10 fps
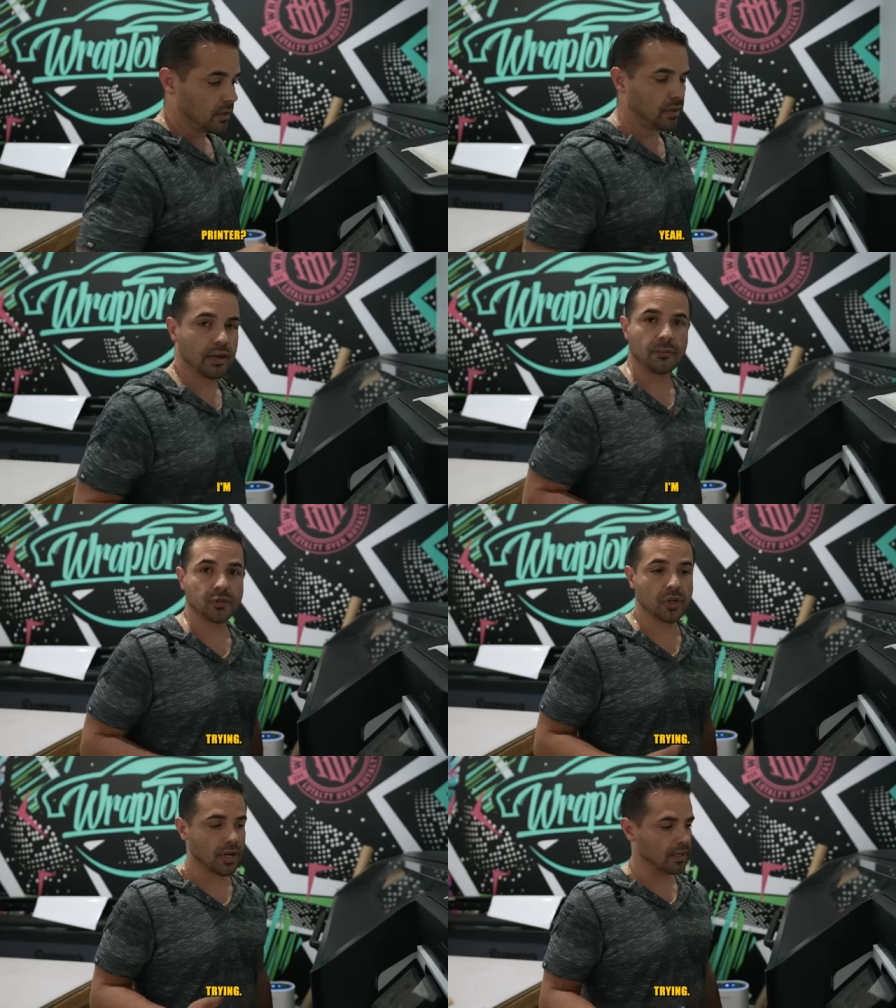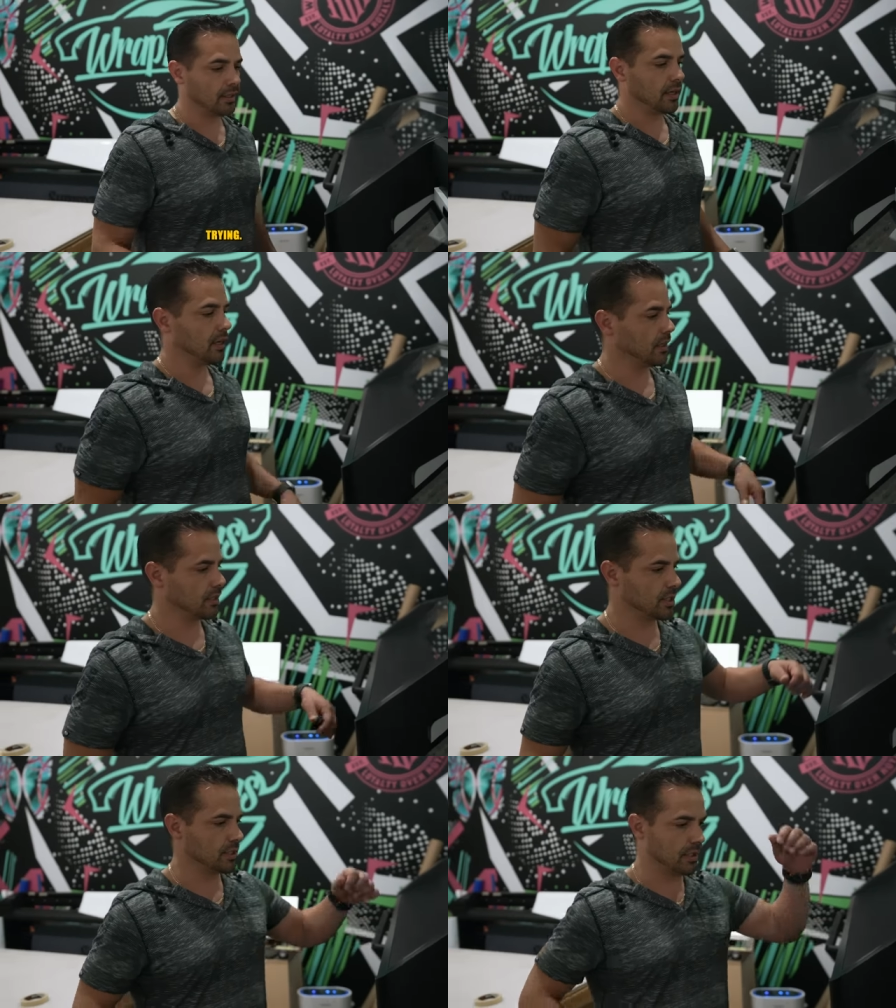Yeah, I'm trying. Uh,
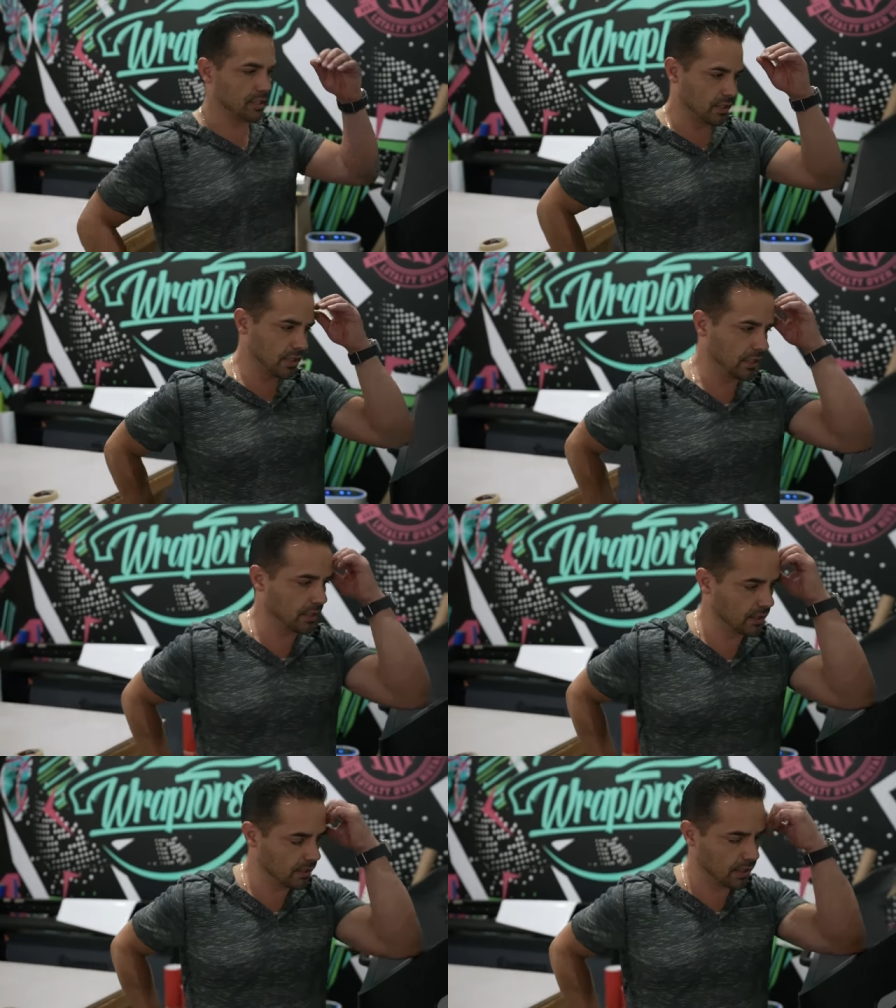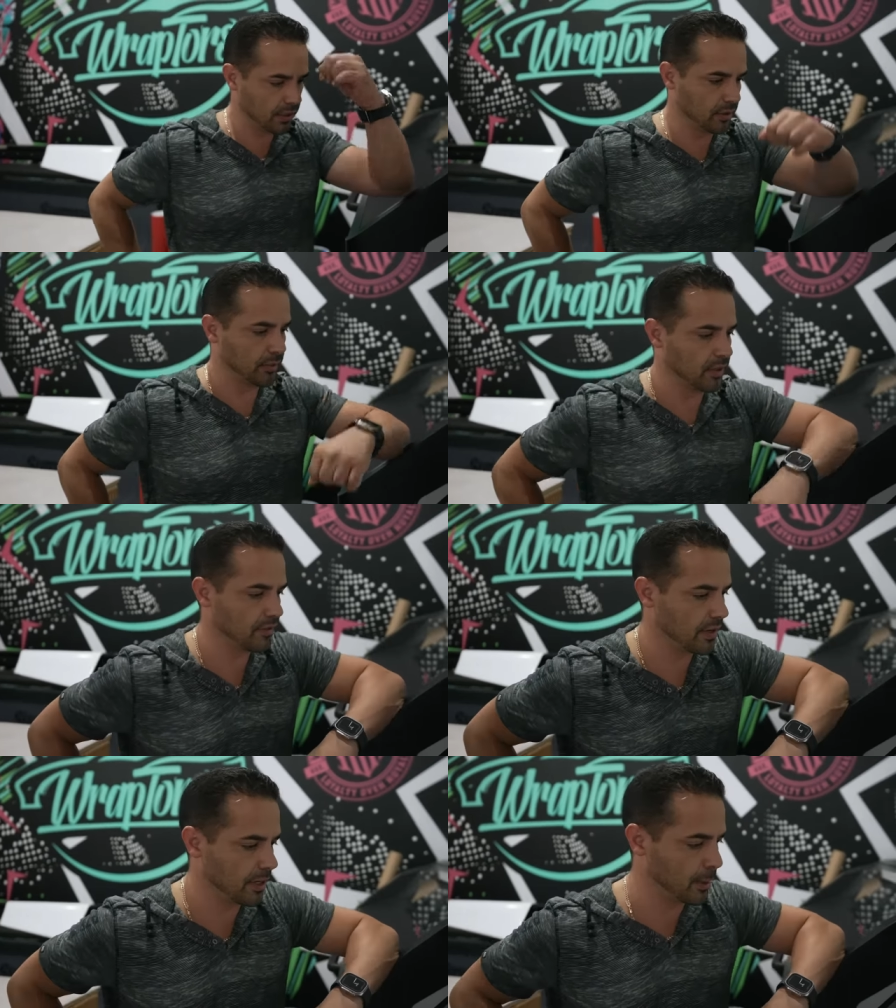just it's just getting us a little bit
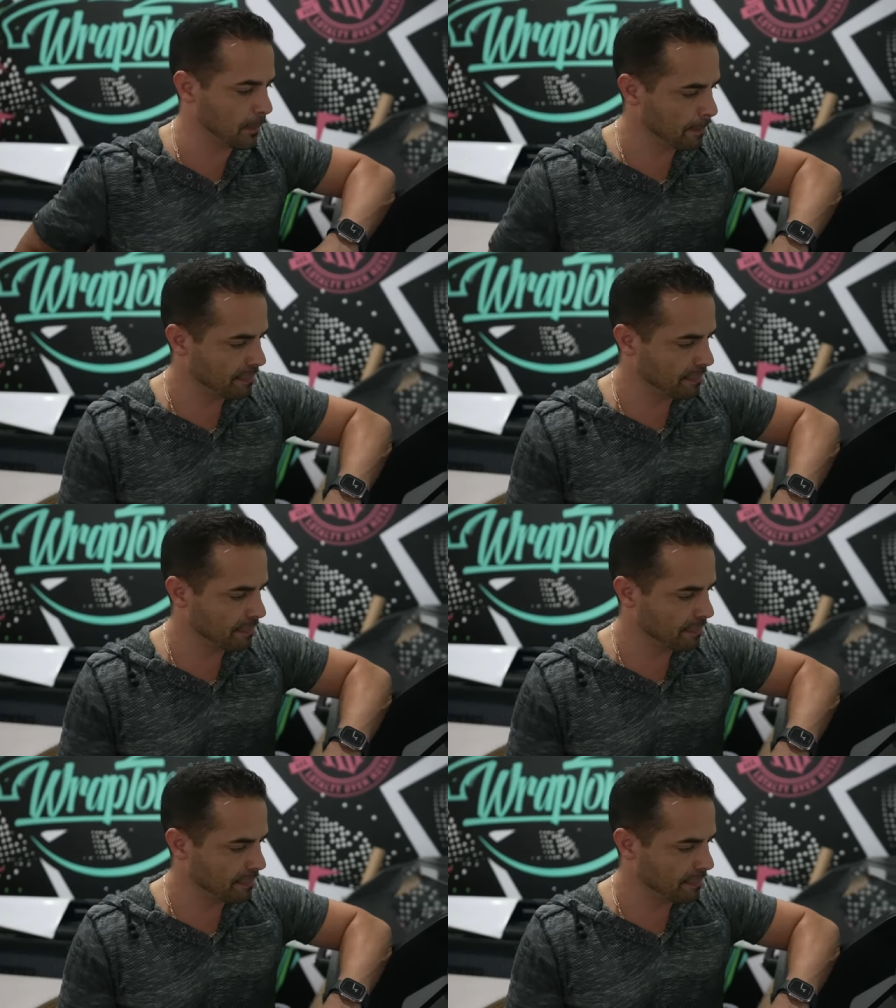of uh,